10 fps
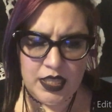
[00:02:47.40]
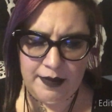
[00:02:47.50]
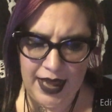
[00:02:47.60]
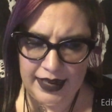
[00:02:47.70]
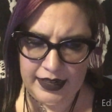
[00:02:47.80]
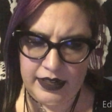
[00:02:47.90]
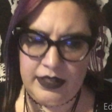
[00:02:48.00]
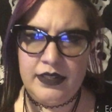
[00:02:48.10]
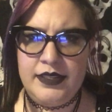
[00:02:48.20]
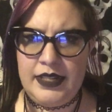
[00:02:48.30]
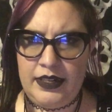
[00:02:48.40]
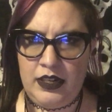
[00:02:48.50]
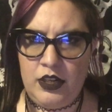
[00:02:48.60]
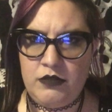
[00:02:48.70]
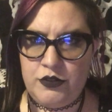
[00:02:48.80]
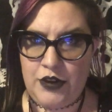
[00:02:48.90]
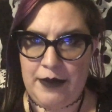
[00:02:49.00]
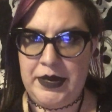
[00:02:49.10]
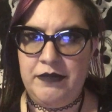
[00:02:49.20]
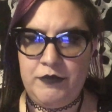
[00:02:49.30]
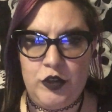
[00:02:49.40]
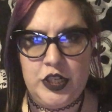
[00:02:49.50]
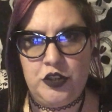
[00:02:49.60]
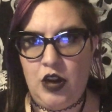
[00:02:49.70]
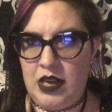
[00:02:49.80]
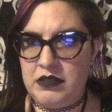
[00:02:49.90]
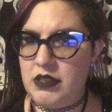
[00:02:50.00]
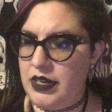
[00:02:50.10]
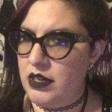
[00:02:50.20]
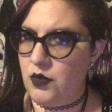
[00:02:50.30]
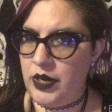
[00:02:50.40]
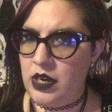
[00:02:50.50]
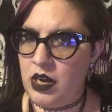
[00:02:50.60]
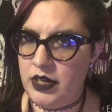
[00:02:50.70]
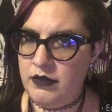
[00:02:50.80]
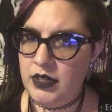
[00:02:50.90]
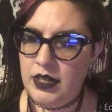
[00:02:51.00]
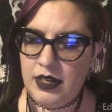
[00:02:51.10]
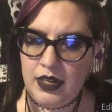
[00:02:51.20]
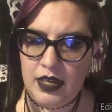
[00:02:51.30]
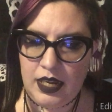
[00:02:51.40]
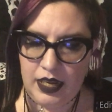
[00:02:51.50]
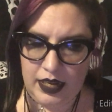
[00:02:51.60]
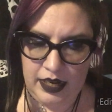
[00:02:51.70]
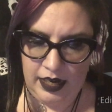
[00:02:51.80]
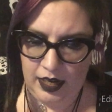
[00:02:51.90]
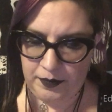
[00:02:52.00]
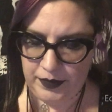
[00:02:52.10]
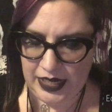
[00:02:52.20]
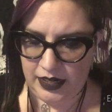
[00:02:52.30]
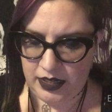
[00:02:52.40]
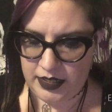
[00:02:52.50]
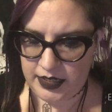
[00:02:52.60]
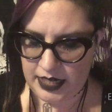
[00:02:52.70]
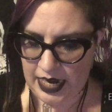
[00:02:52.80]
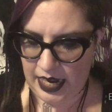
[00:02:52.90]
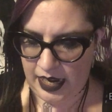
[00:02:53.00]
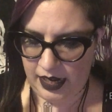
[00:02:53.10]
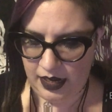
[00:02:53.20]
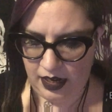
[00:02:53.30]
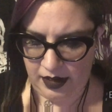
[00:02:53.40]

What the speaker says: The back is like a strappy crisscross thing going on. It is a